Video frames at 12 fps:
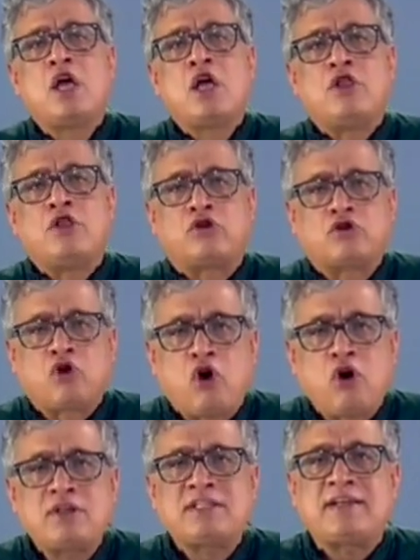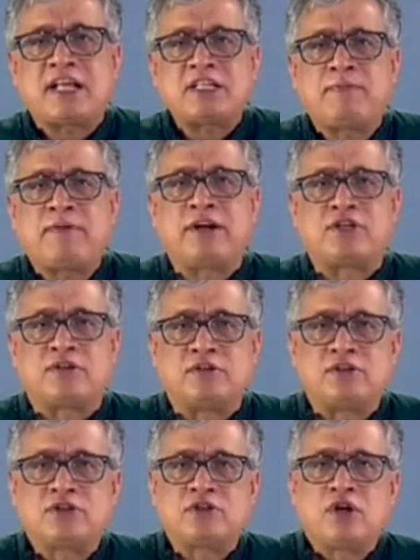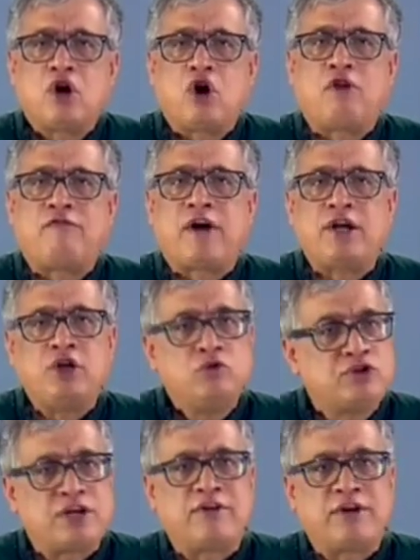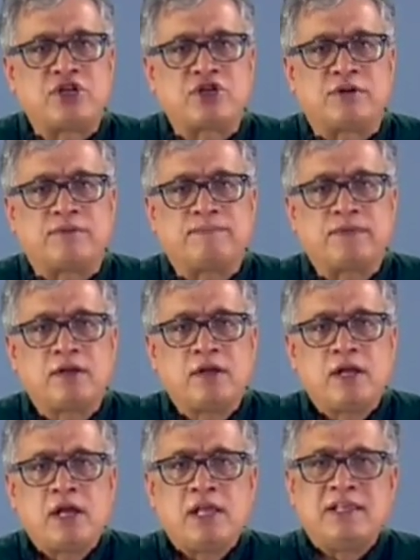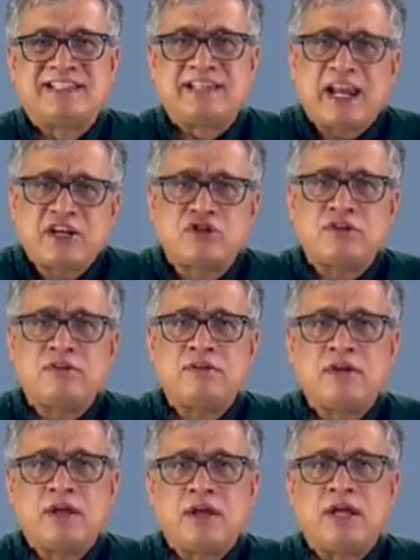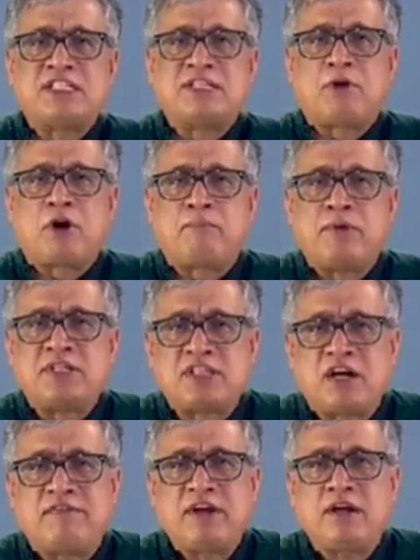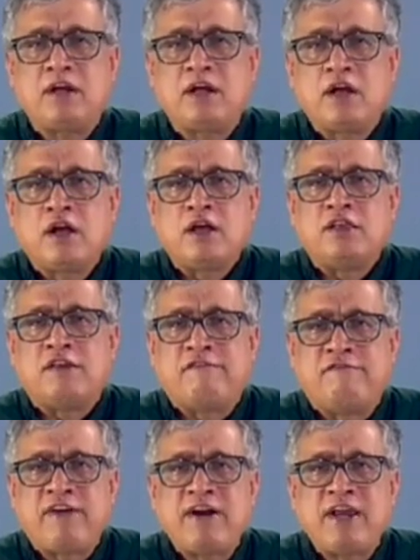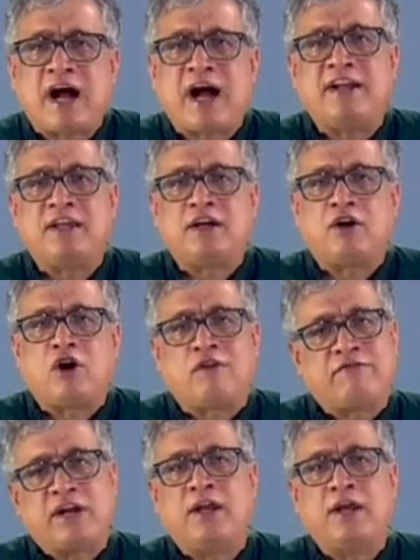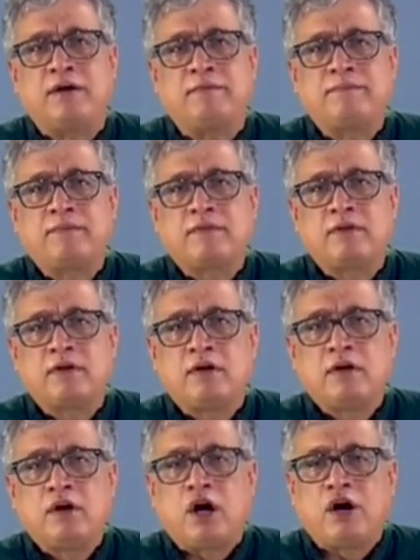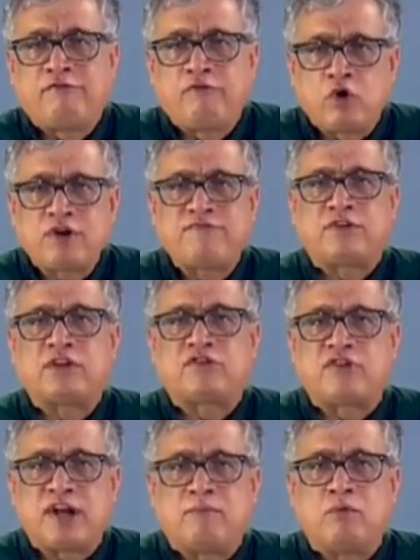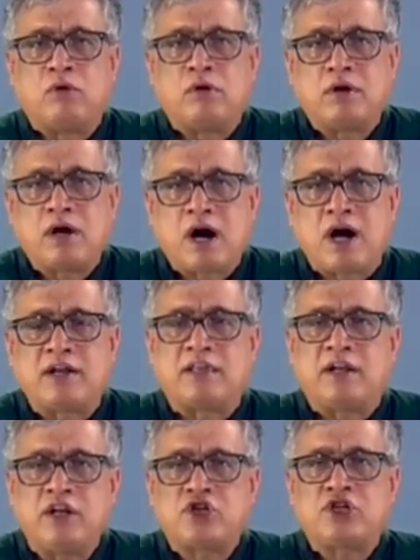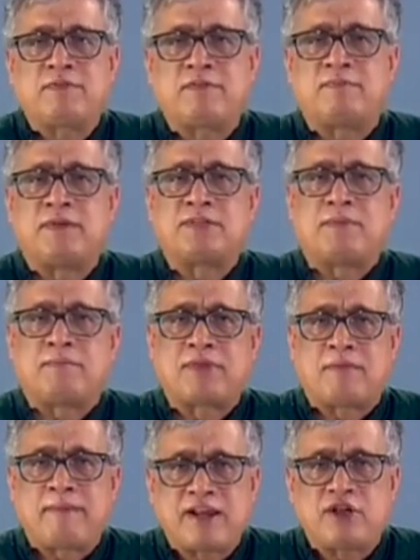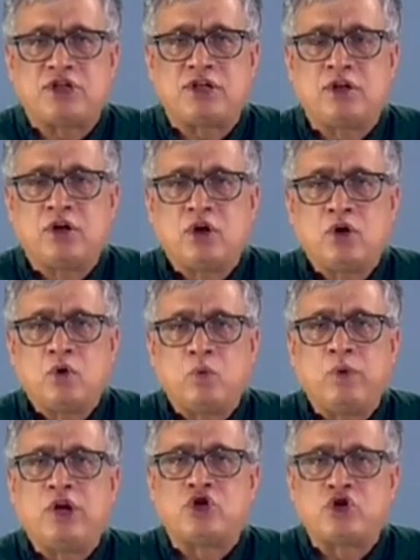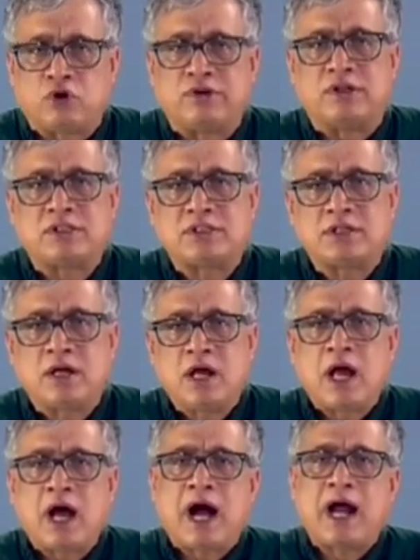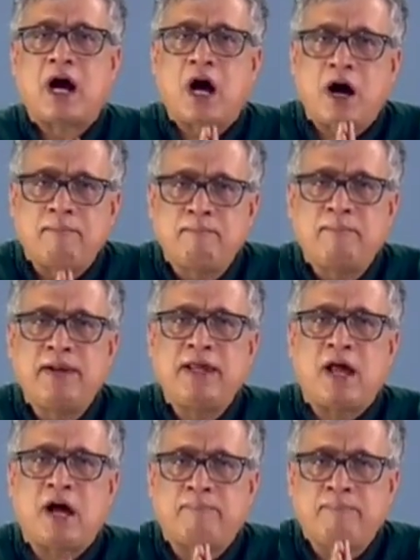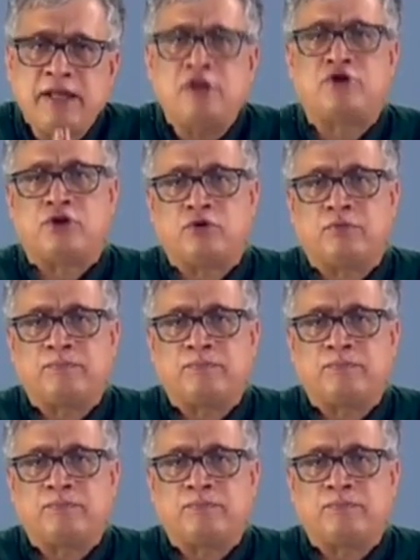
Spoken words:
the thoughts and aspirations of our new generation. This election is about preserving the very idea of India. A vote for the Trinamool under the leadership of Ms. Mamta Banerjee will ensure this. I humbly appeal to you